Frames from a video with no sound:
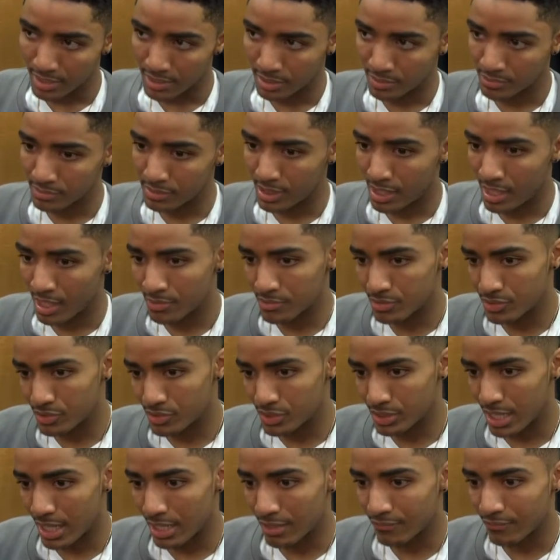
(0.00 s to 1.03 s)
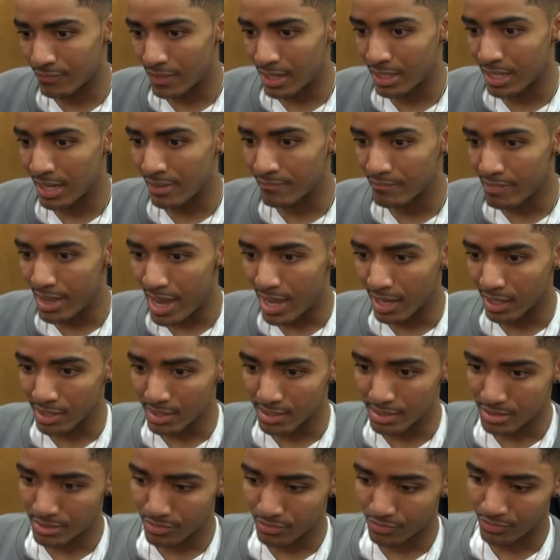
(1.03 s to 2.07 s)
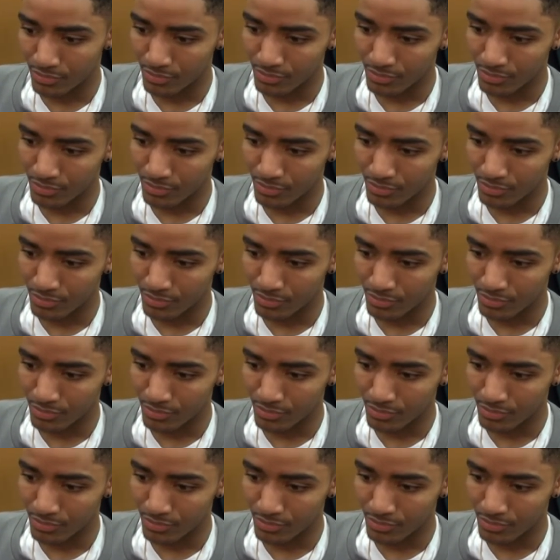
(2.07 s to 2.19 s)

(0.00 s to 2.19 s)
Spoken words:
sometimes you just got to find that balance.